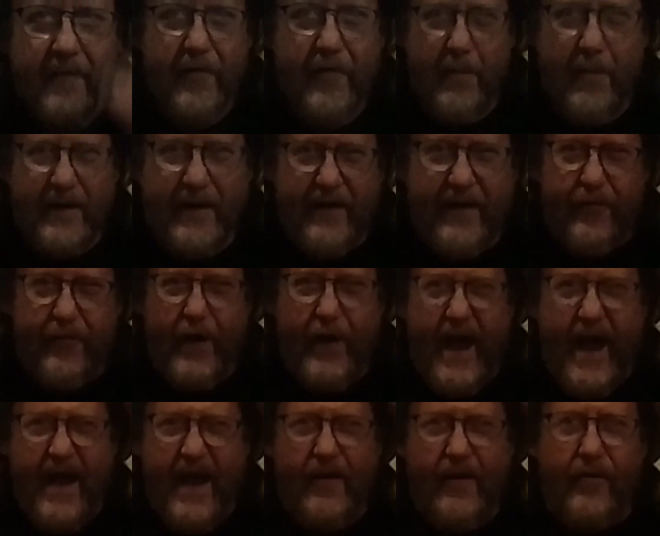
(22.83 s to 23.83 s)
from a different
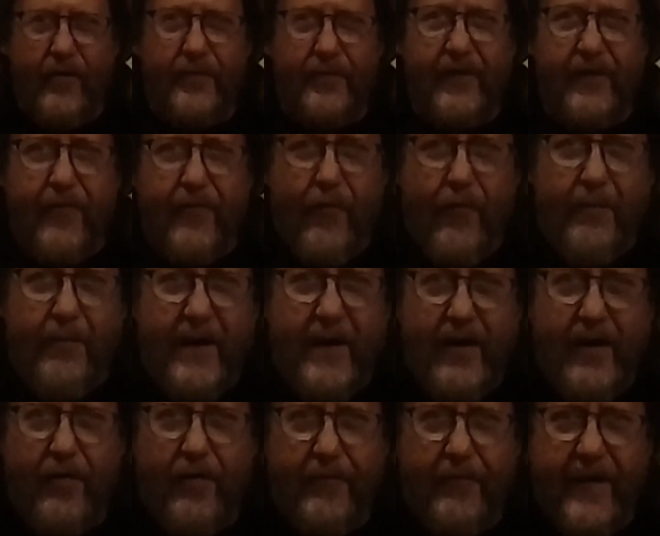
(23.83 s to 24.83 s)
angle, different
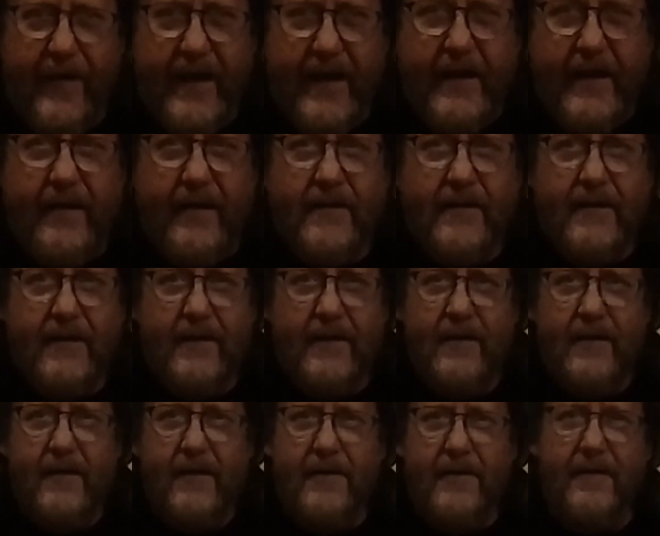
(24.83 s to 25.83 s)
POV,
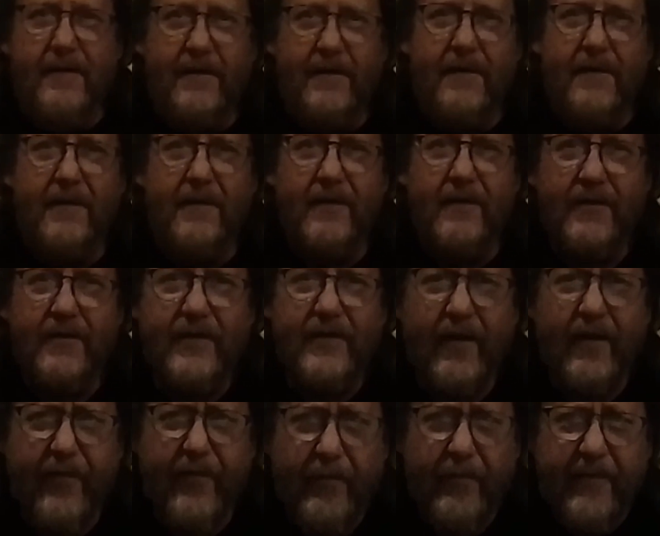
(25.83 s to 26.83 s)

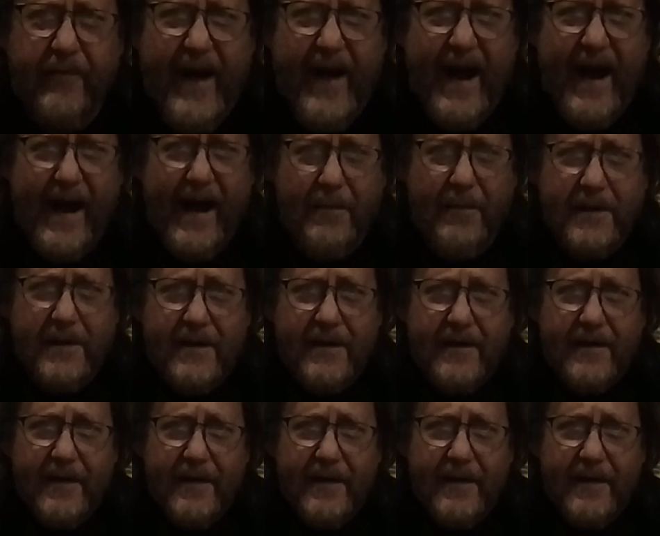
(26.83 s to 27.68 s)
different vibe.